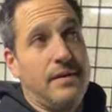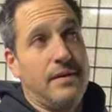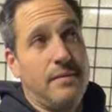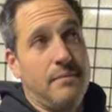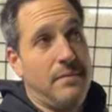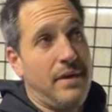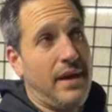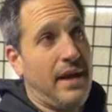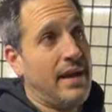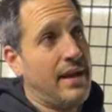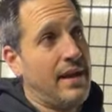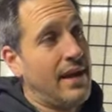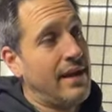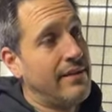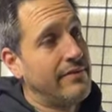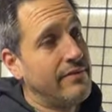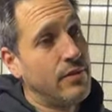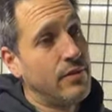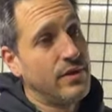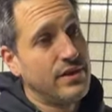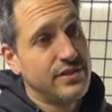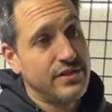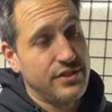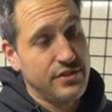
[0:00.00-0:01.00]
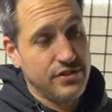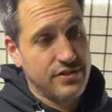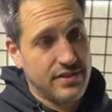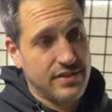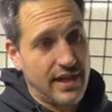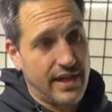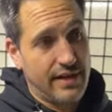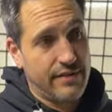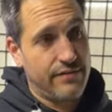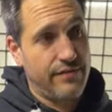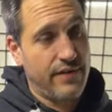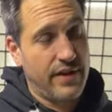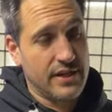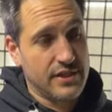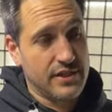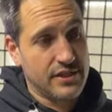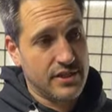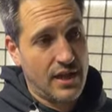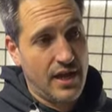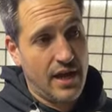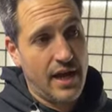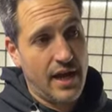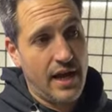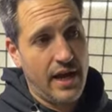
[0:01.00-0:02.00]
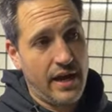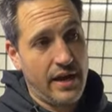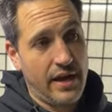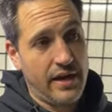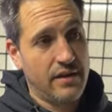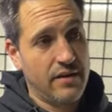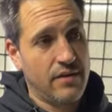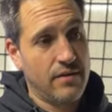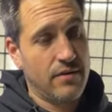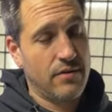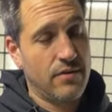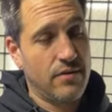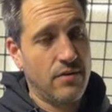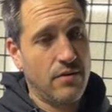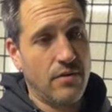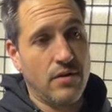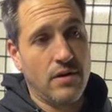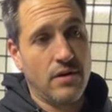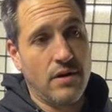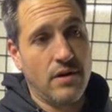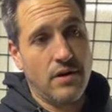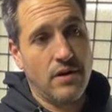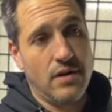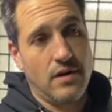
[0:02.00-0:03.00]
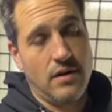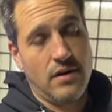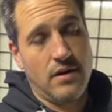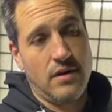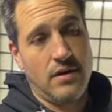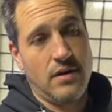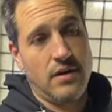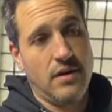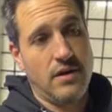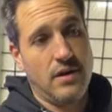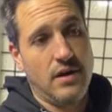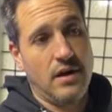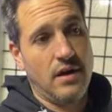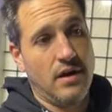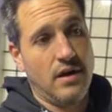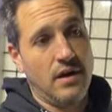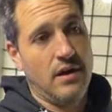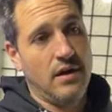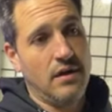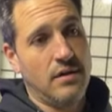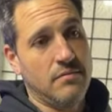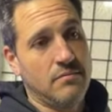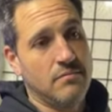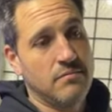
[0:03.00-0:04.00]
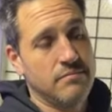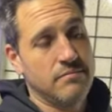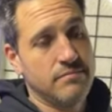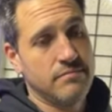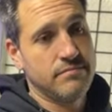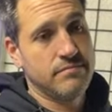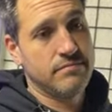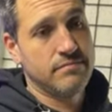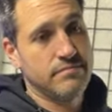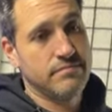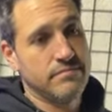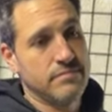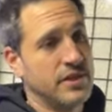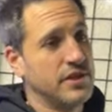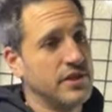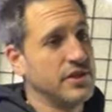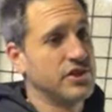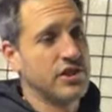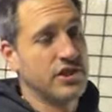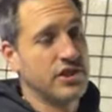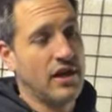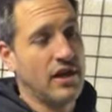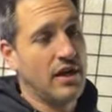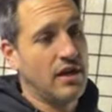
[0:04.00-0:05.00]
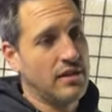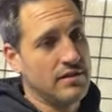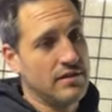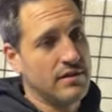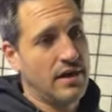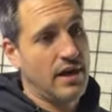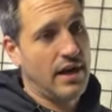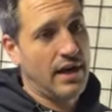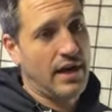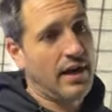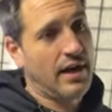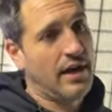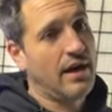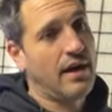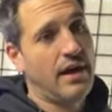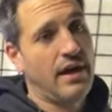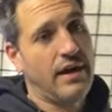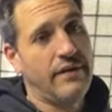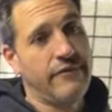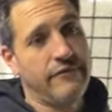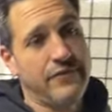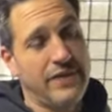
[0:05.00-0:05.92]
Man, I've always used like finish line or um, usually I'll, I, have